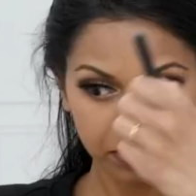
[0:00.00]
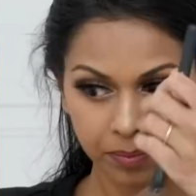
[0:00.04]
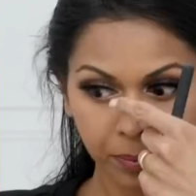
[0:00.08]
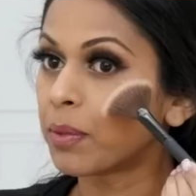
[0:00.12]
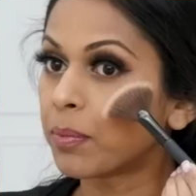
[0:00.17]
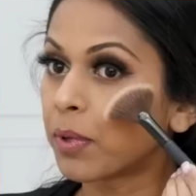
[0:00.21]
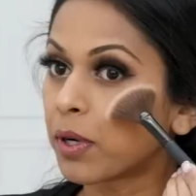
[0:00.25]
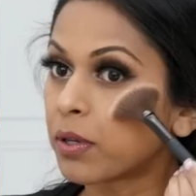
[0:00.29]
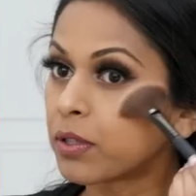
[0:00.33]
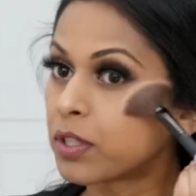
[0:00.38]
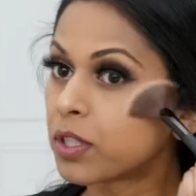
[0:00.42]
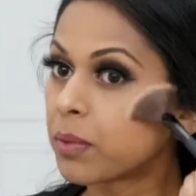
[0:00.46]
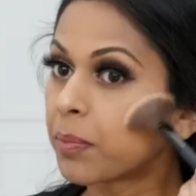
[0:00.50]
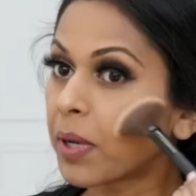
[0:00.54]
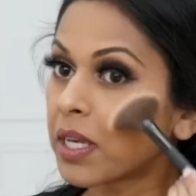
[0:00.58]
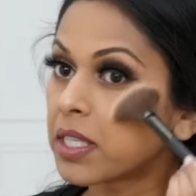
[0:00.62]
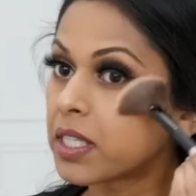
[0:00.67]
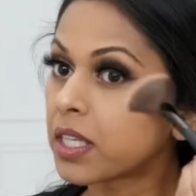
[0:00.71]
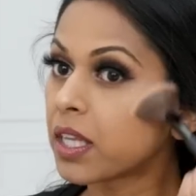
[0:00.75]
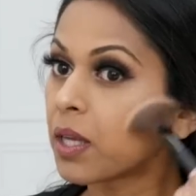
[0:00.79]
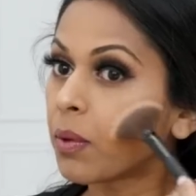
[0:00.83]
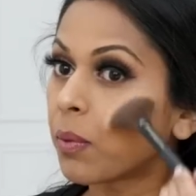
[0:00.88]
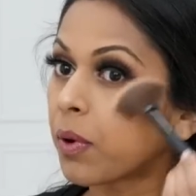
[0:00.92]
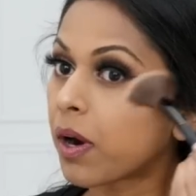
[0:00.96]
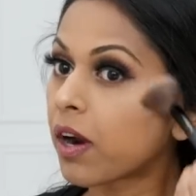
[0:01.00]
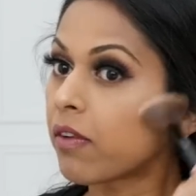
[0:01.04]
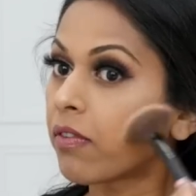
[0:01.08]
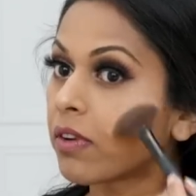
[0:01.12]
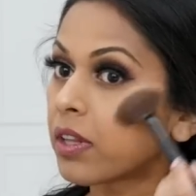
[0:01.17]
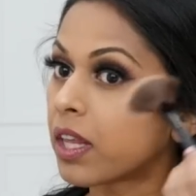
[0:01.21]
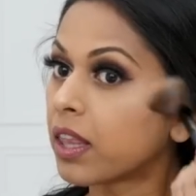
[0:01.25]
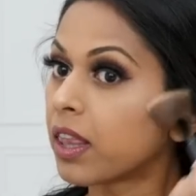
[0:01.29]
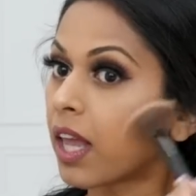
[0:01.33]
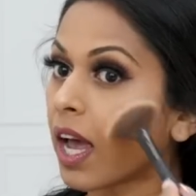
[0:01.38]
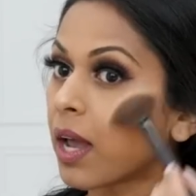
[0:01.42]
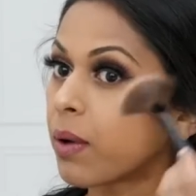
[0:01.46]
So basically wherever
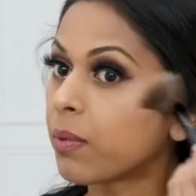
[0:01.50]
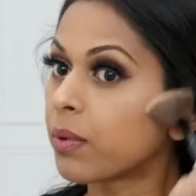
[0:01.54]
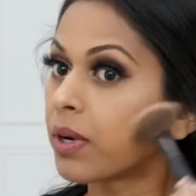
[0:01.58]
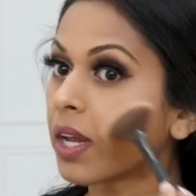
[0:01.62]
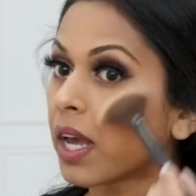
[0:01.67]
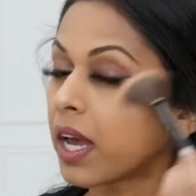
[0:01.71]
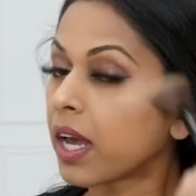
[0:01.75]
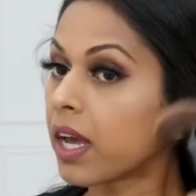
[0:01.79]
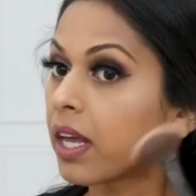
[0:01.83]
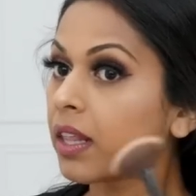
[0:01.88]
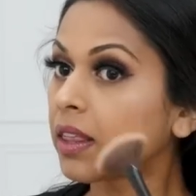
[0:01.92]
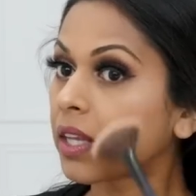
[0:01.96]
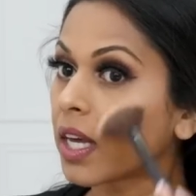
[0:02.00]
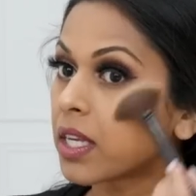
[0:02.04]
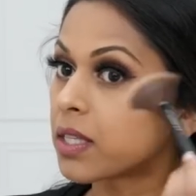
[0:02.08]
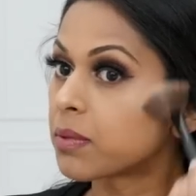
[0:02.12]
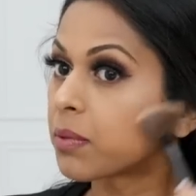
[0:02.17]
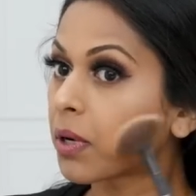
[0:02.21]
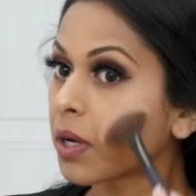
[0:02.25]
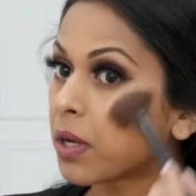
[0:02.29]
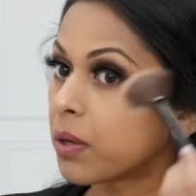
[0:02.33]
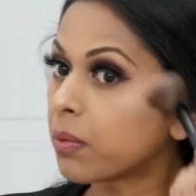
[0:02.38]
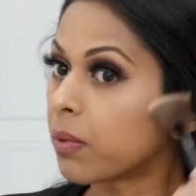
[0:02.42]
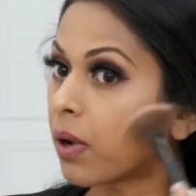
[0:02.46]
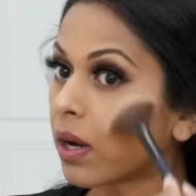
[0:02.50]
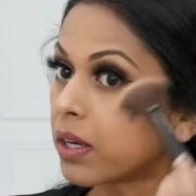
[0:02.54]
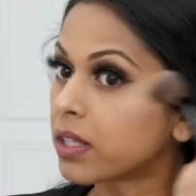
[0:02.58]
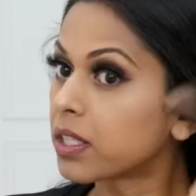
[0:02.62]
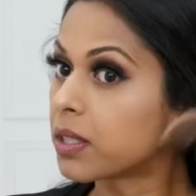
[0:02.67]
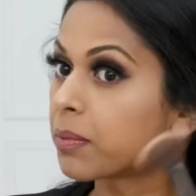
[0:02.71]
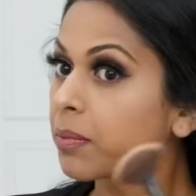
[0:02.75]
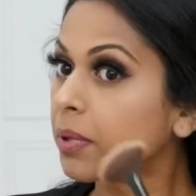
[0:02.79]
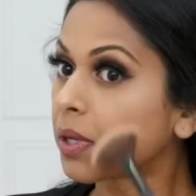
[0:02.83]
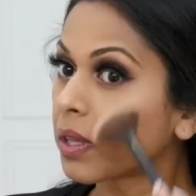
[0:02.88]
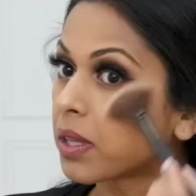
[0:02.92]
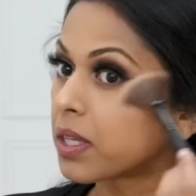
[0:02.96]
the light would hit, that's where you want
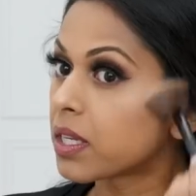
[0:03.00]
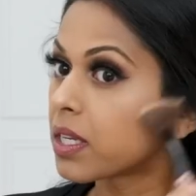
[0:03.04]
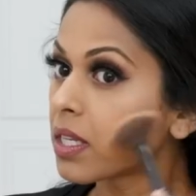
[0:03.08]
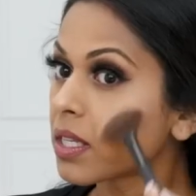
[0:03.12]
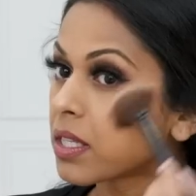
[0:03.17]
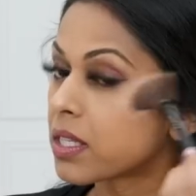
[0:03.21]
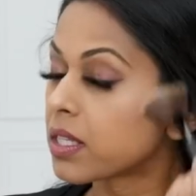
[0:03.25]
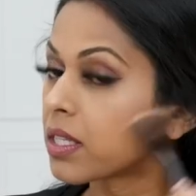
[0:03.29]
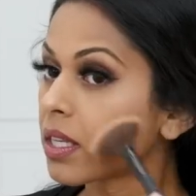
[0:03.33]
to put this.